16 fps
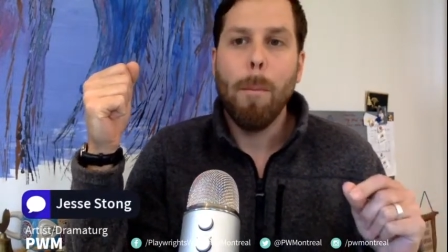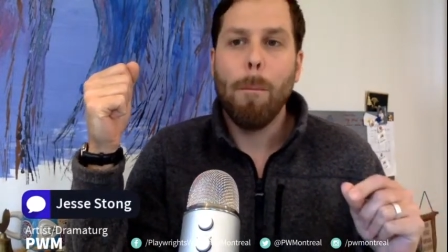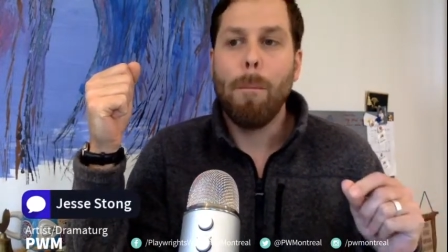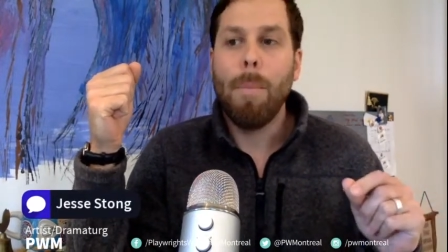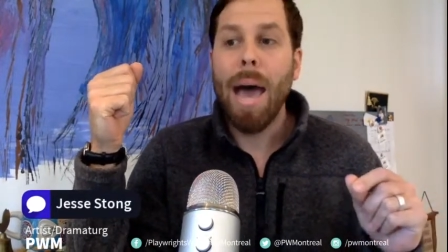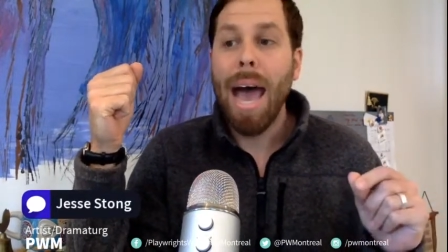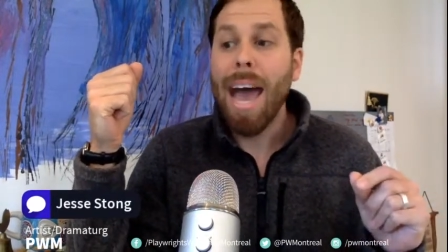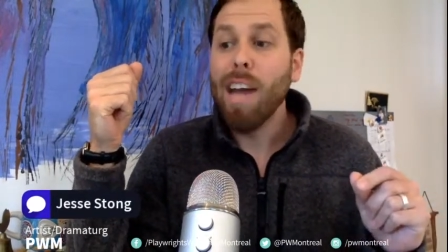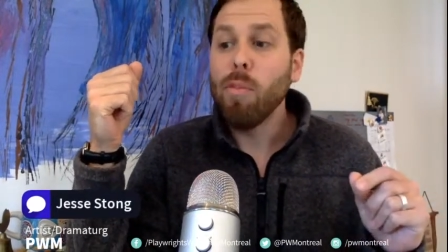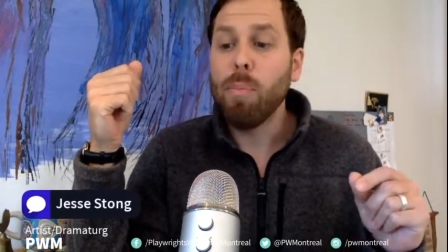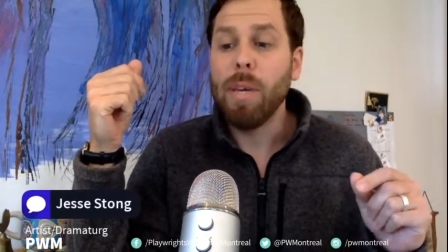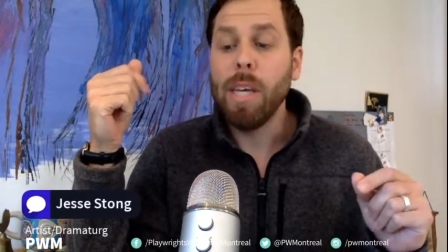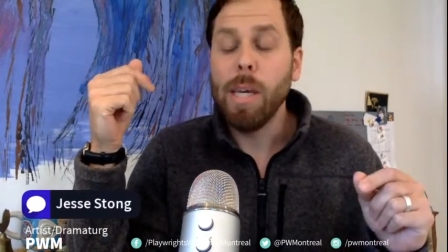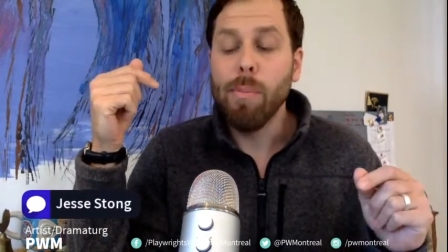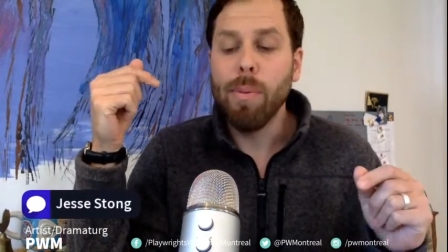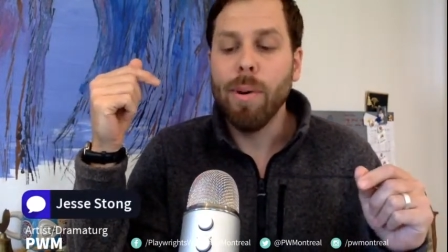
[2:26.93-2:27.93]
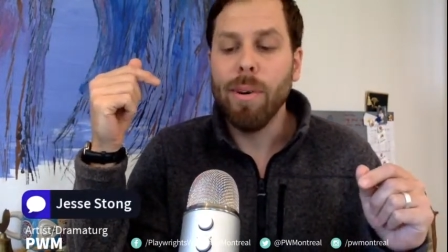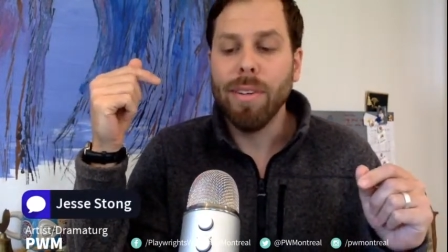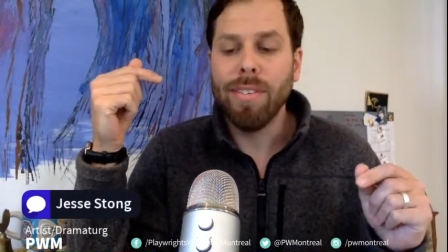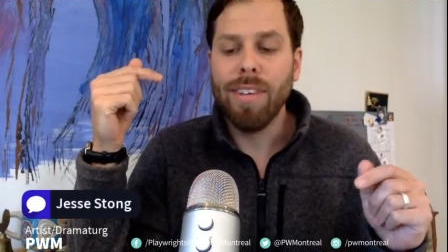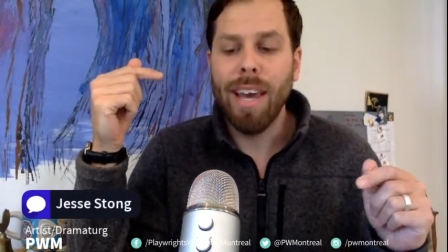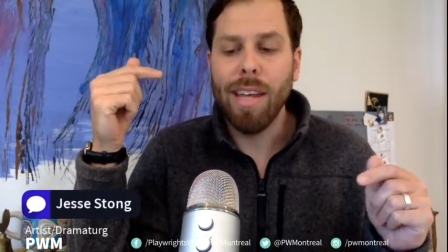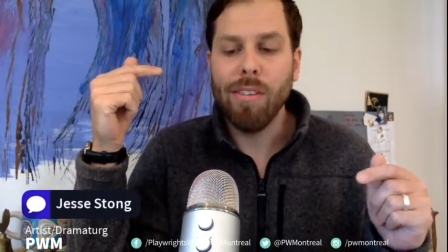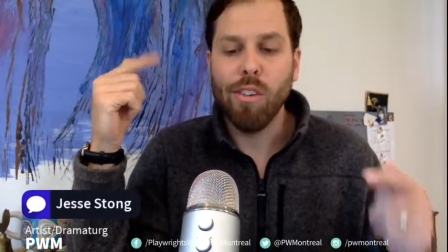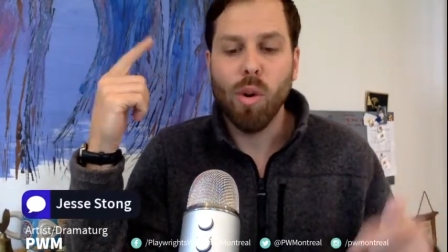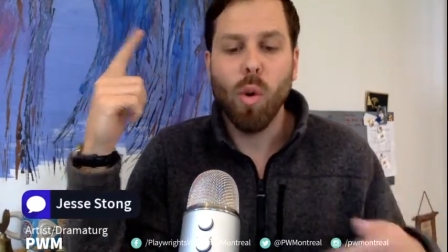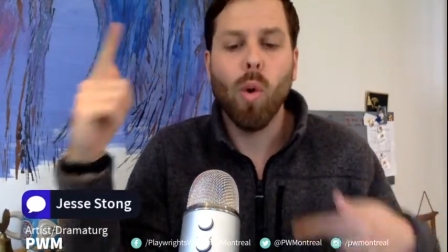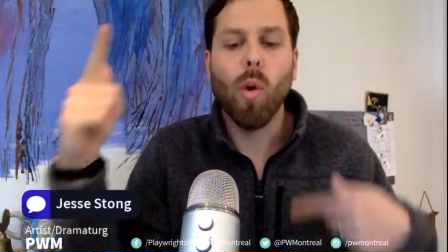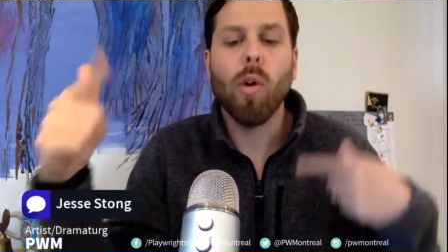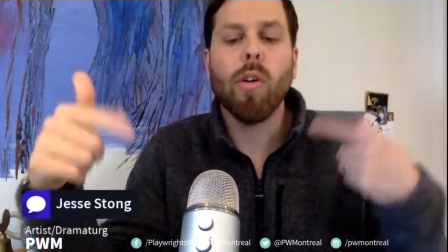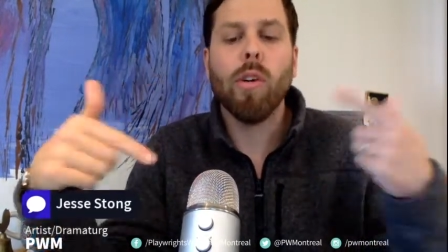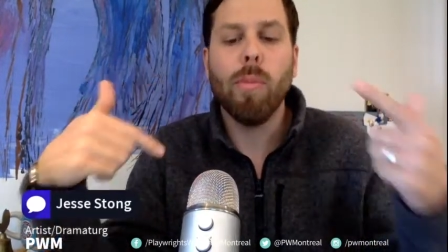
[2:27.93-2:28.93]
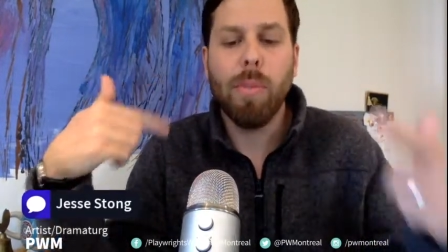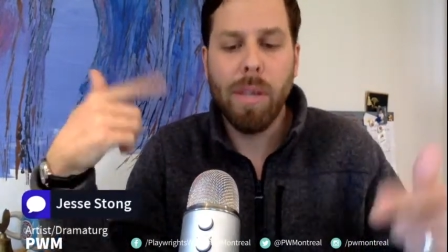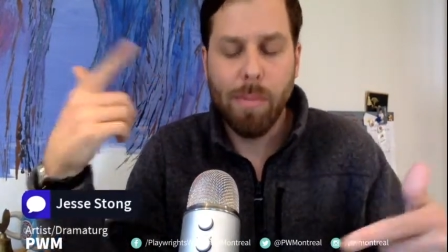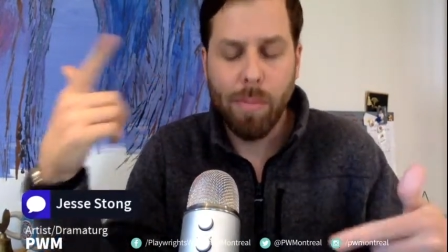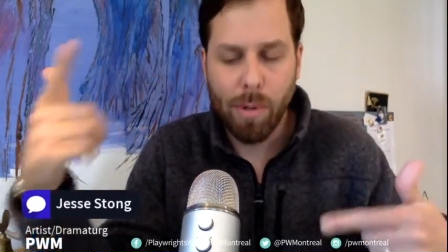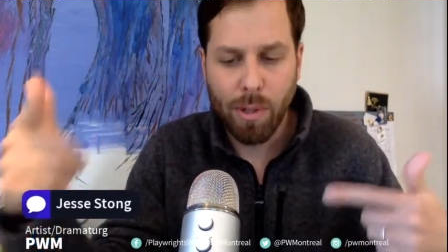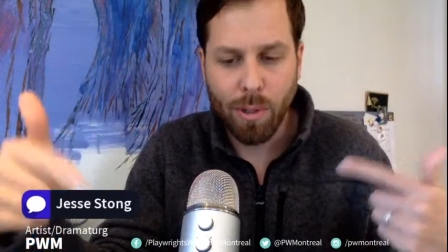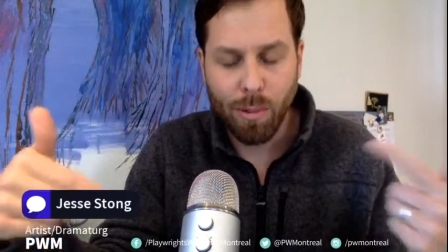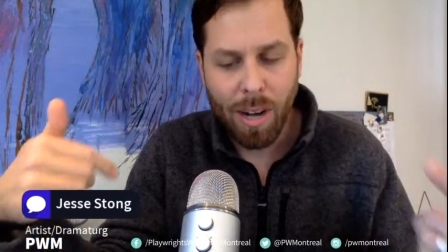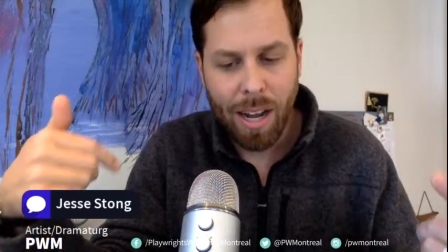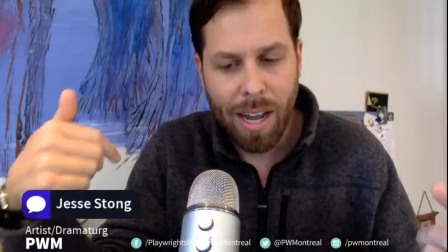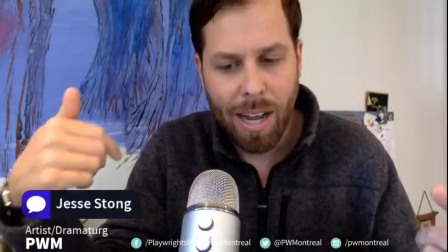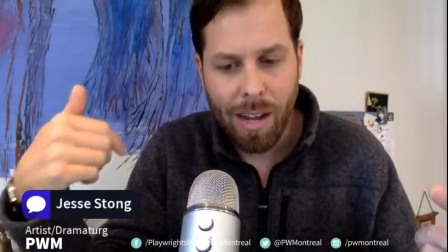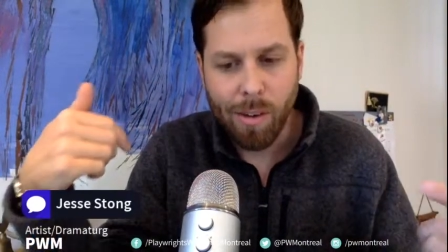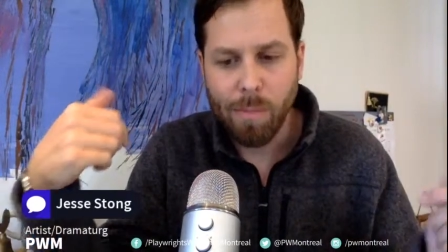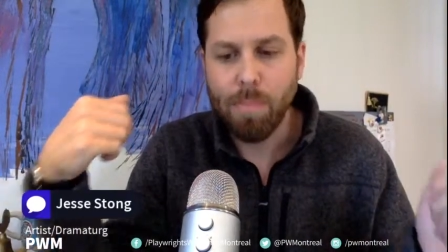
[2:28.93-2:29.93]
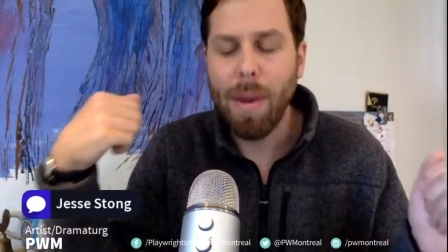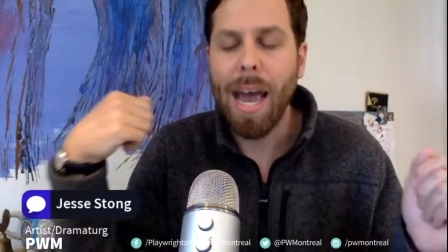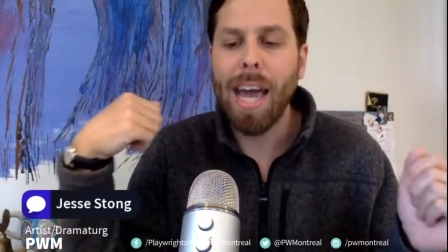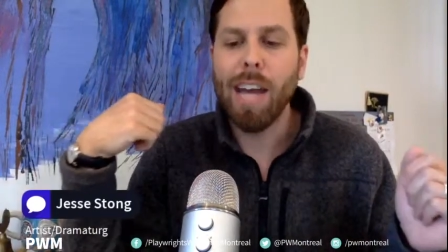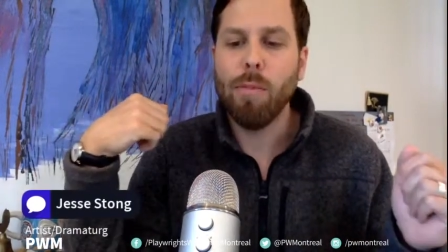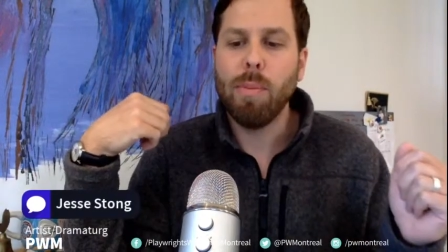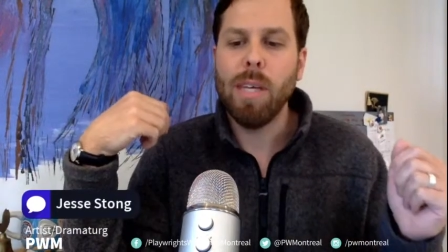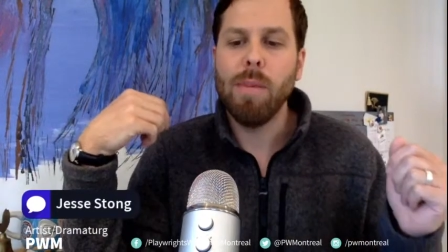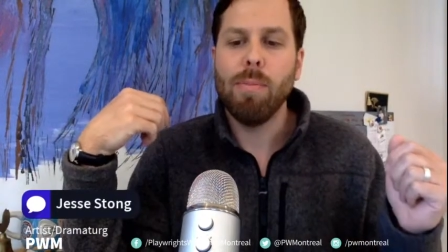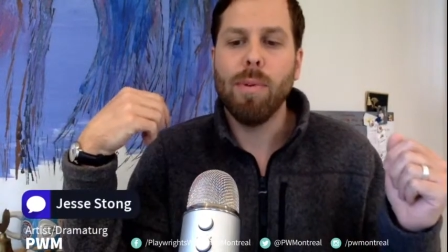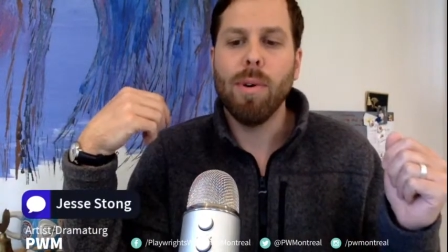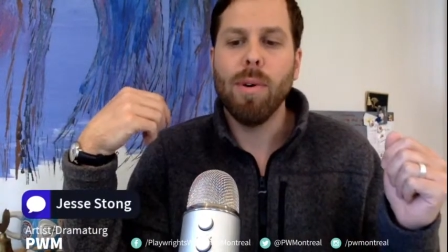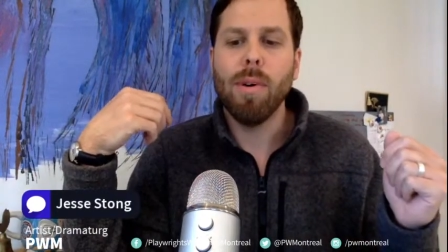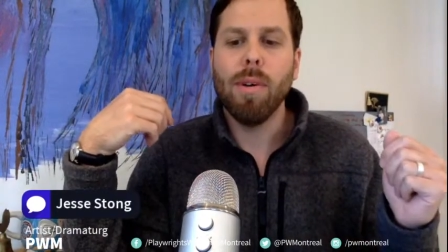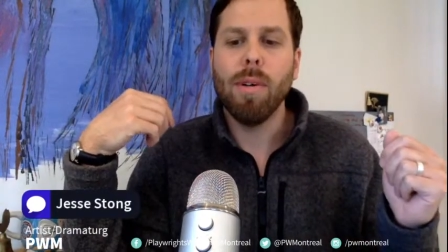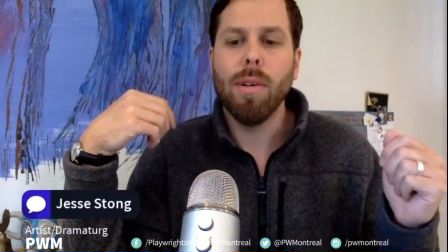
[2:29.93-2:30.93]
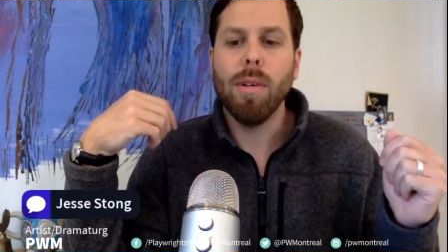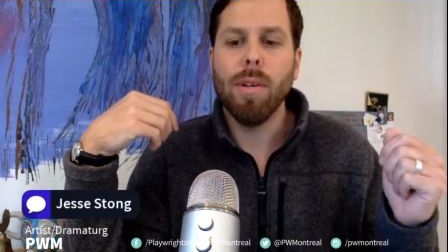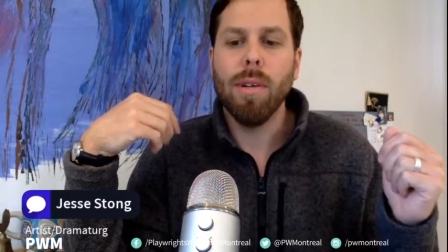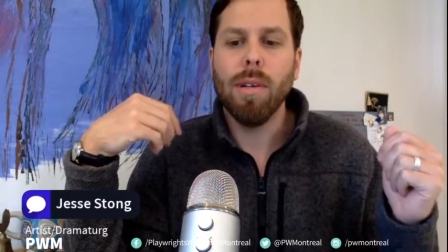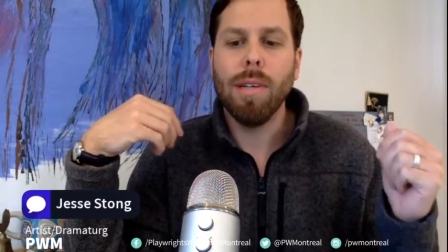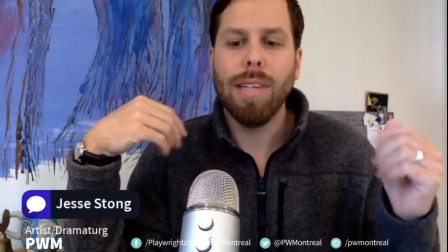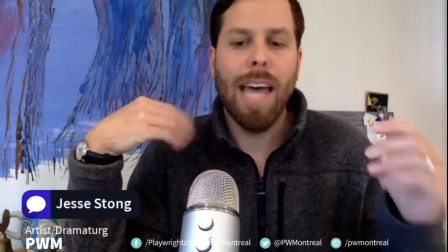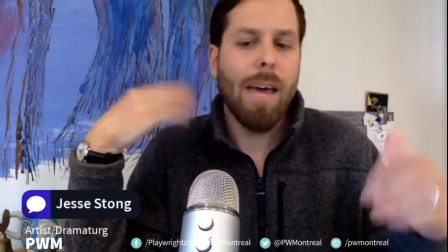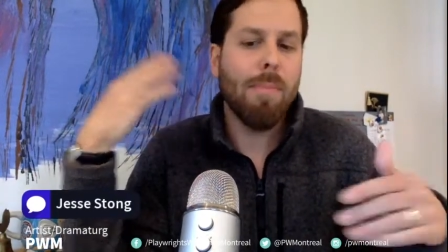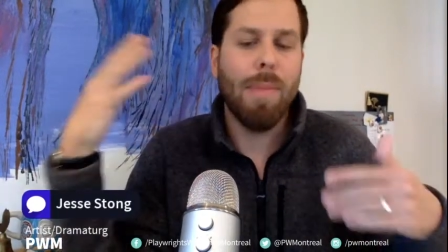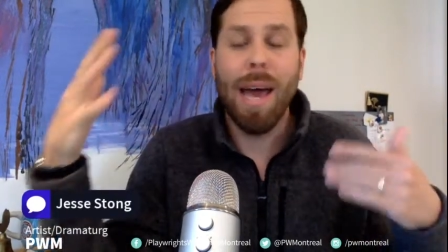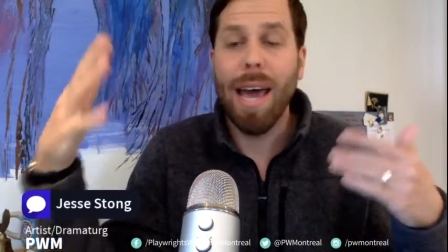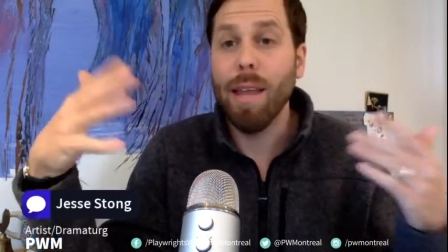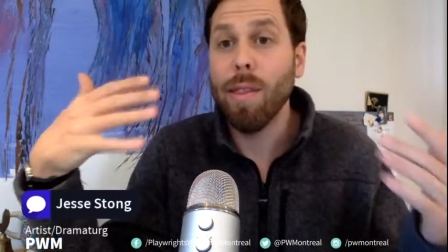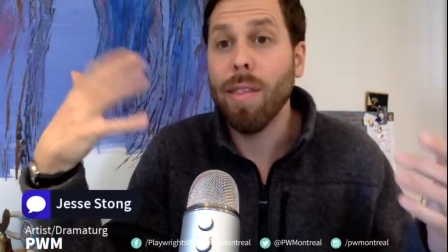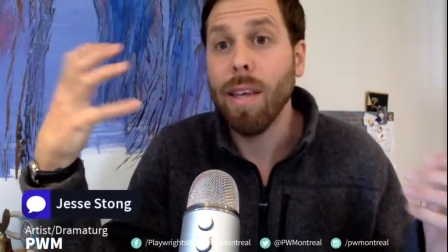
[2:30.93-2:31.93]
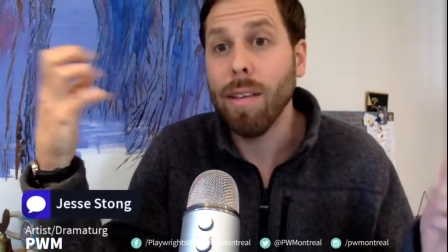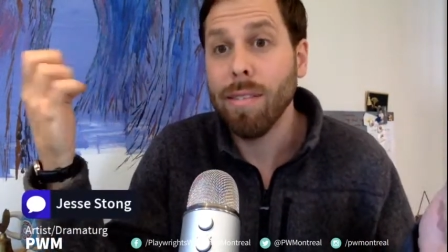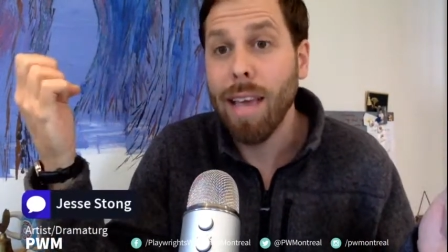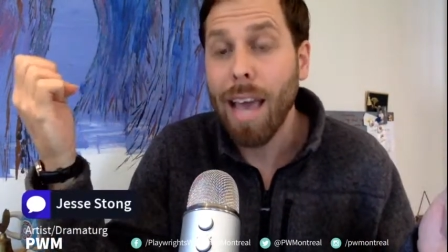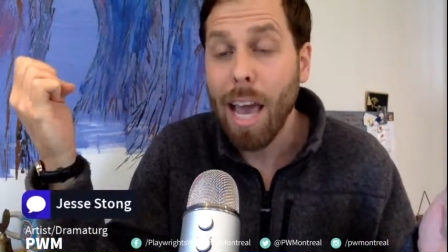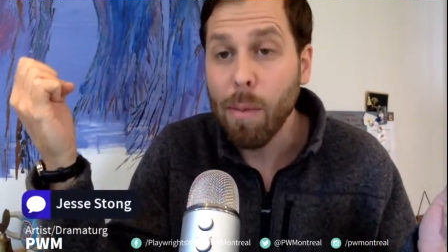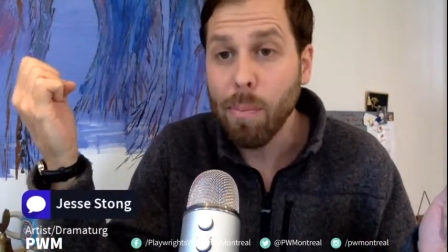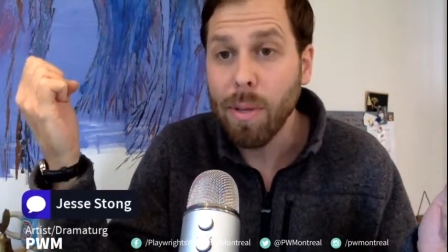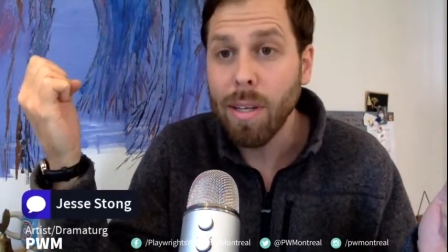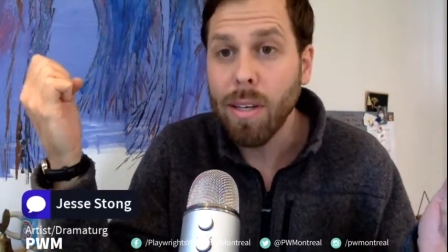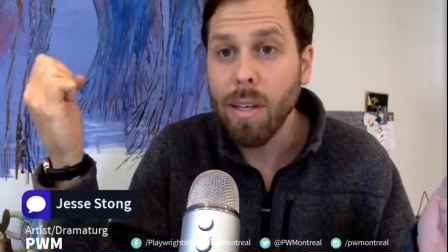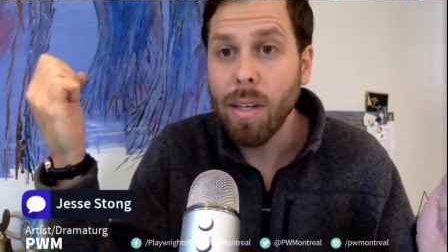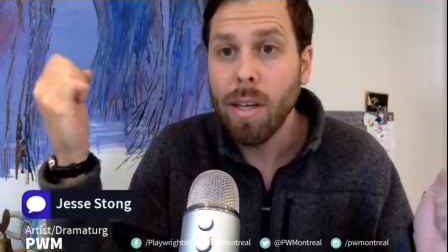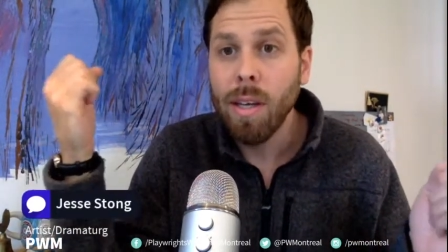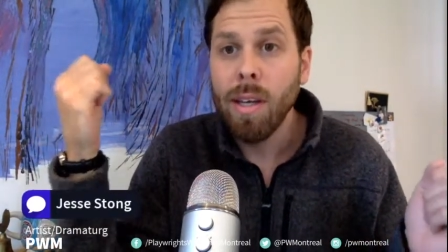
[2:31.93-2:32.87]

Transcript: Bad people tend to order people around. Bad people let bad things happen.